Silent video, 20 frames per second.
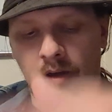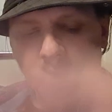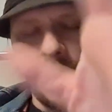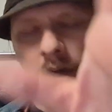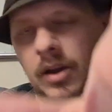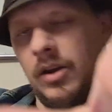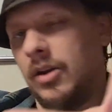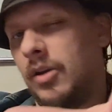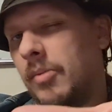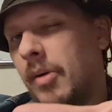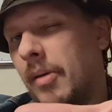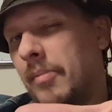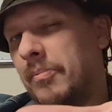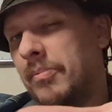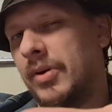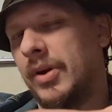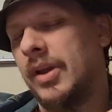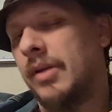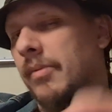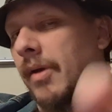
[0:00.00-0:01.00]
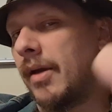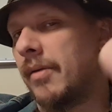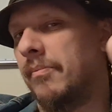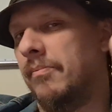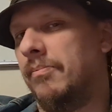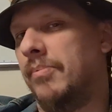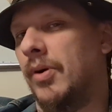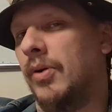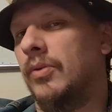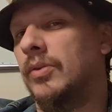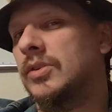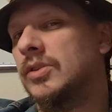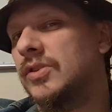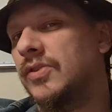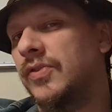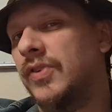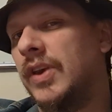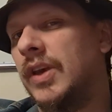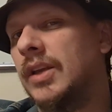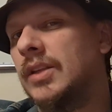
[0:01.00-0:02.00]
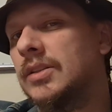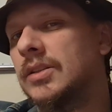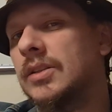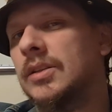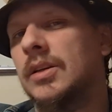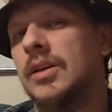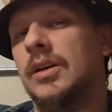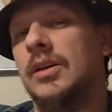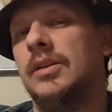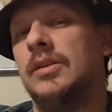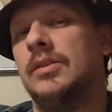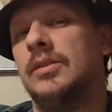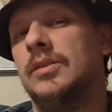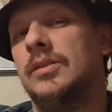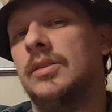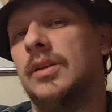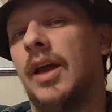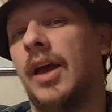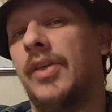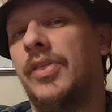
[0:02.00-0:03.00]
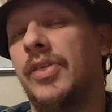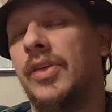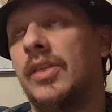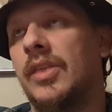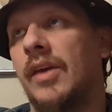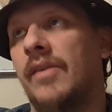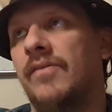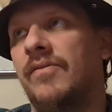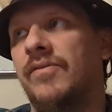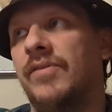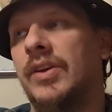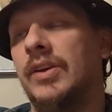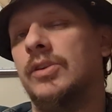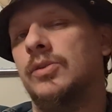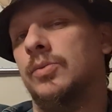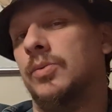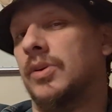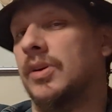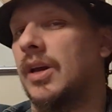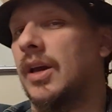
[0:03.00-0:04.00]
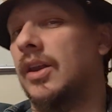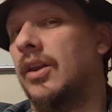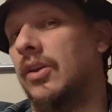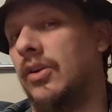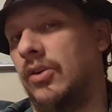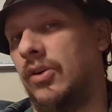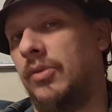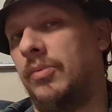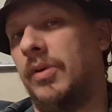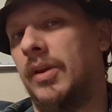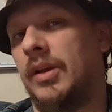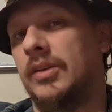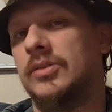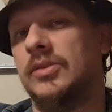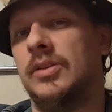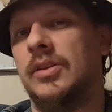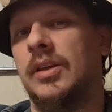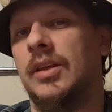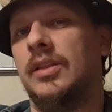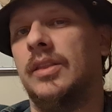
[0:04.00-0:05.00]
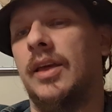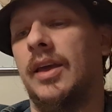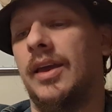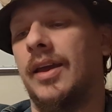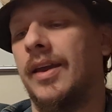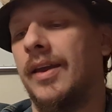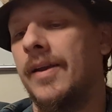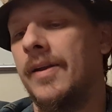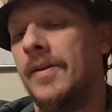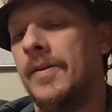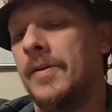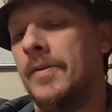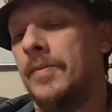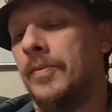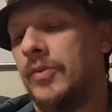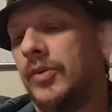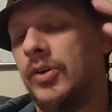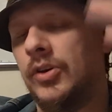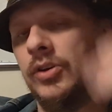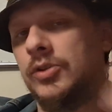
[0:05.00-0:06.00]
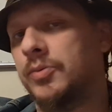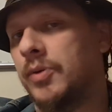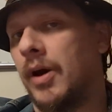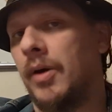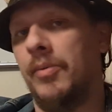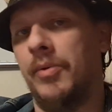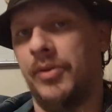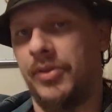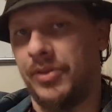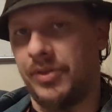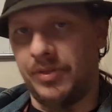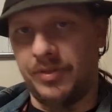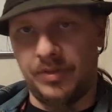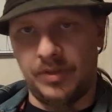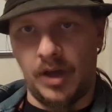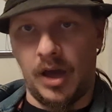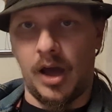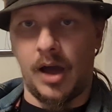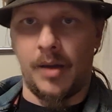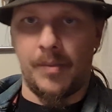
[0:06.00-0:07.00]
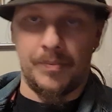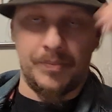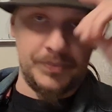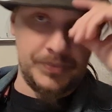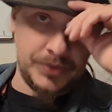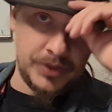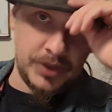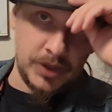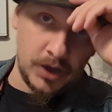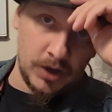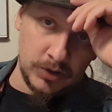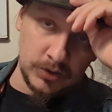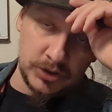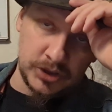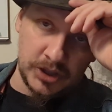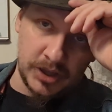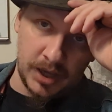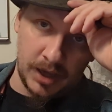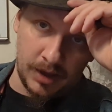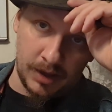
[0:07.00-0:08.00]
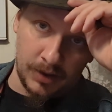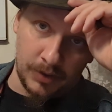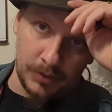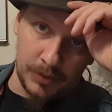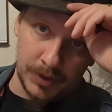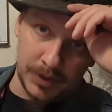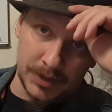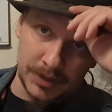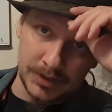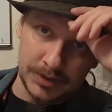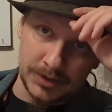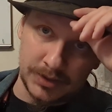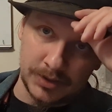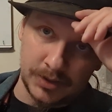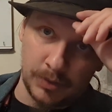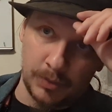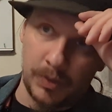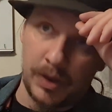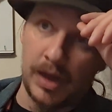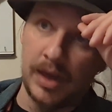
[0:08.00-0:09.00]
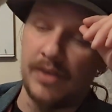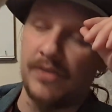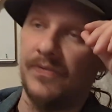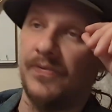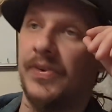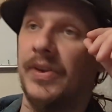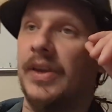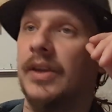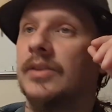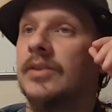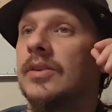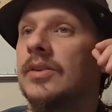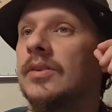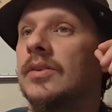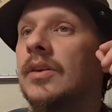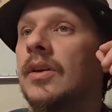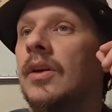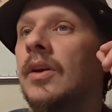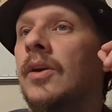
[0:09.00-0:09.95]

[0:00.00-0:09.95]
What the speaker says: I don't know about bringing back bonus feats, because I think that feats were kind of good, but I also think the huge problem with the OGL was the way feats.